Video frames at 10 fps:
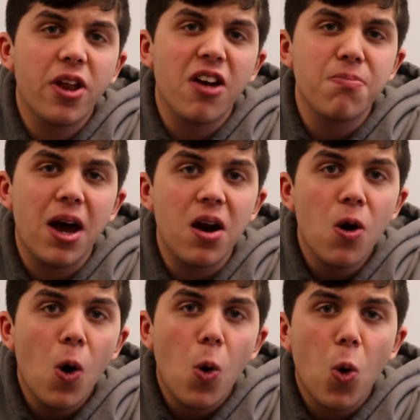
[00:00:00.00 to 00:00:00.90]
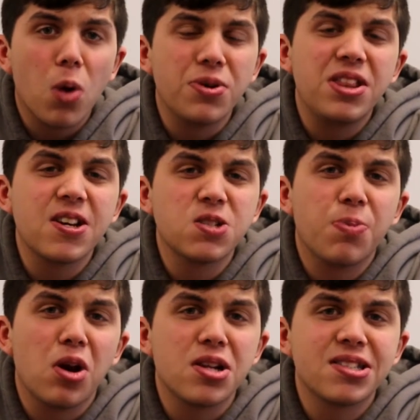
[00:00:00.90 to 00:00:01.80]
that I've met or with the
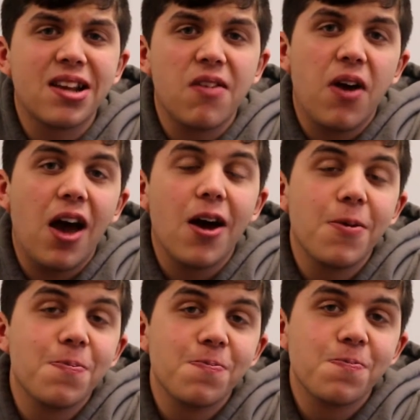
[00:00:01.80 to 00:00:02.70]
experiences that I've had.